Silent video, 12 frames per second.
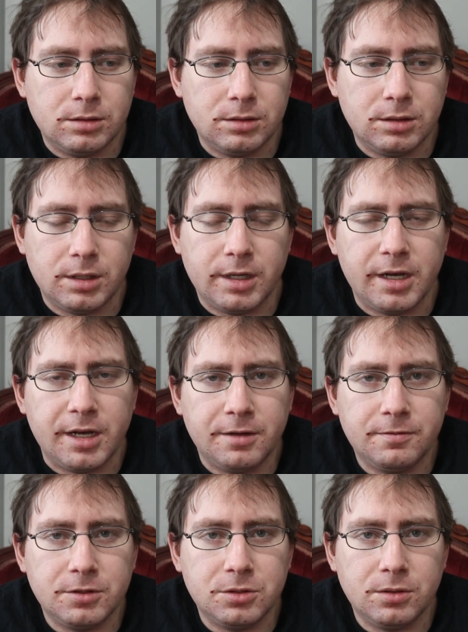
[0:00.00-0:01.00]
gonna have
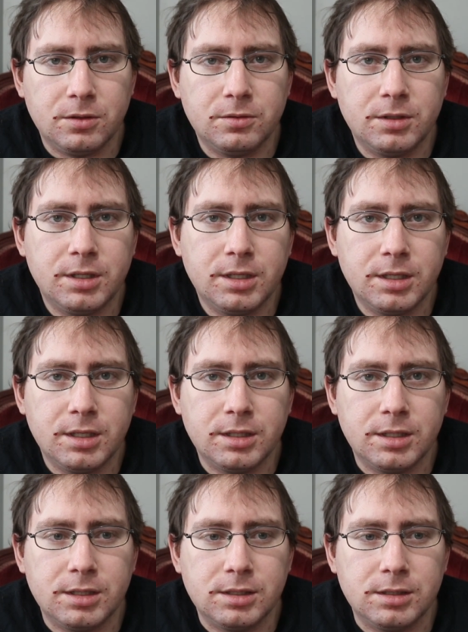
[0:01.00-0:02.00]
a drone in it, and
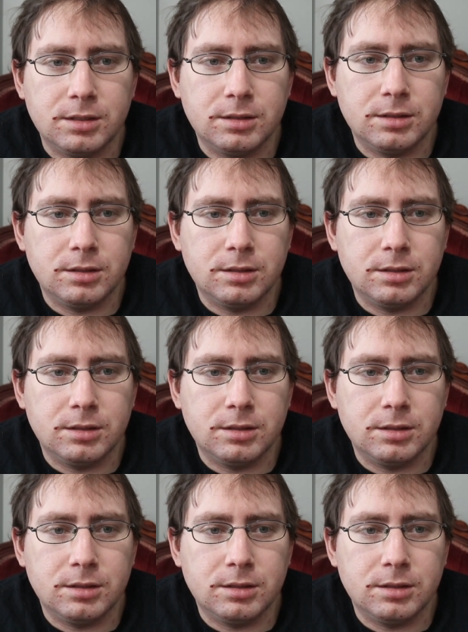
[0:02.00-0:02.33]
then